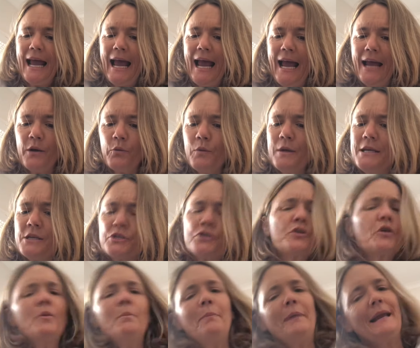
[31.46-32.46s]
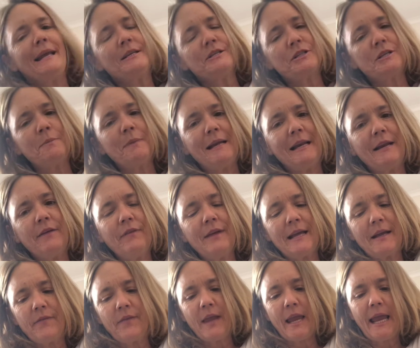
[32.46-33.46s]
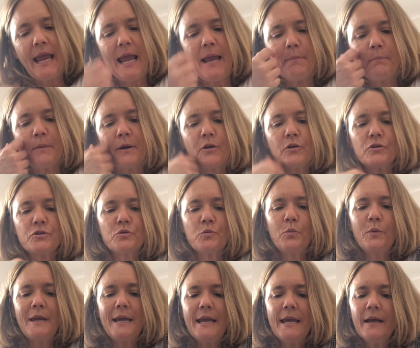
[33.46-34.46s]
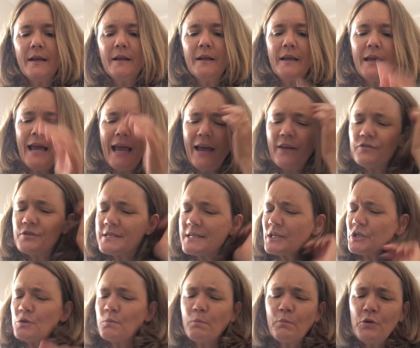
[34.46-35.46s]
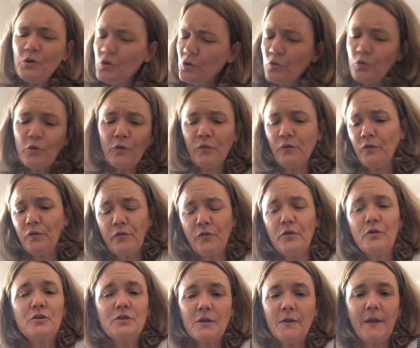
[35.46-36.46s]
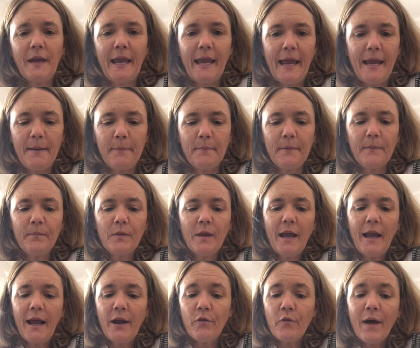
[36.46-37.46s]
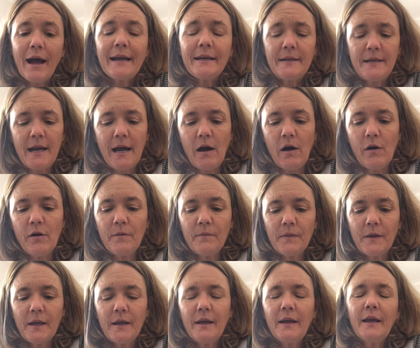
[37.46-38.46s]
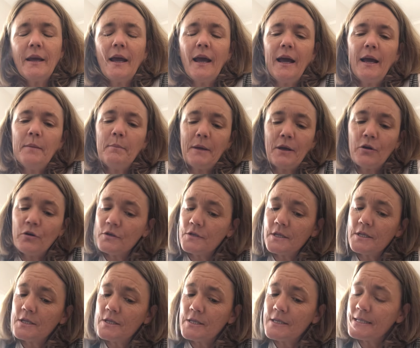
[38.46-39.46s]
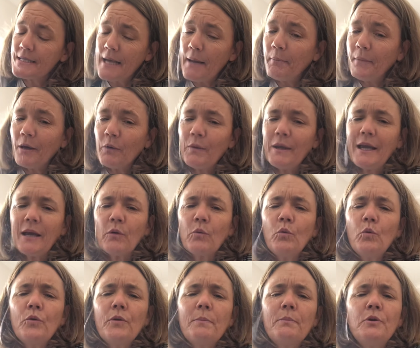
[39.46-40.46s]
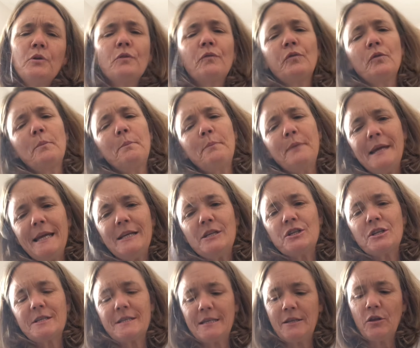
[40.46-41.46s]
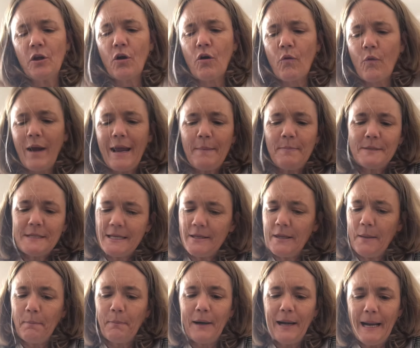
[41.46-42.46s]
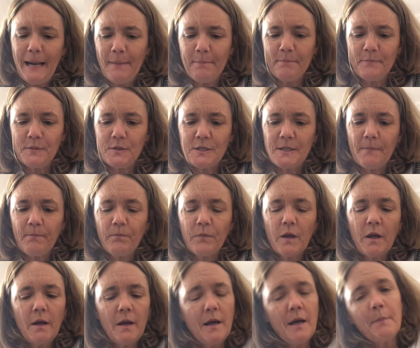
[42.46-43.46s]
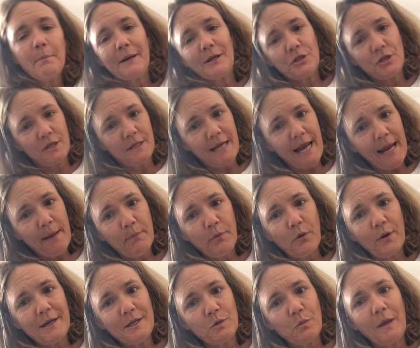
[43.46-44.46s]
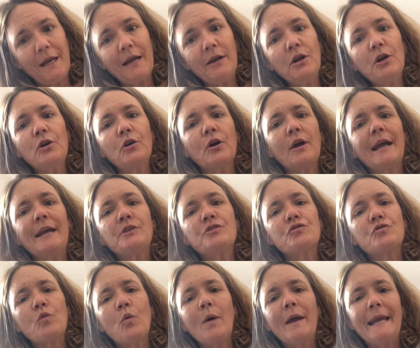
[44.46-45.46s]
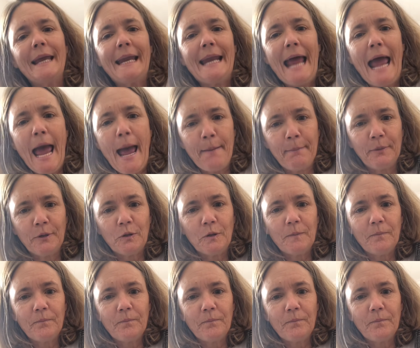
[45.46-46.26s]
And we're so blessed to be living in the Cape because we have such beautiful fruit in the Cape. And right now, because it's summer, we get all the beautiful peaches and the grapes and the plums. But today, boys, we're going to look at drawing an apple.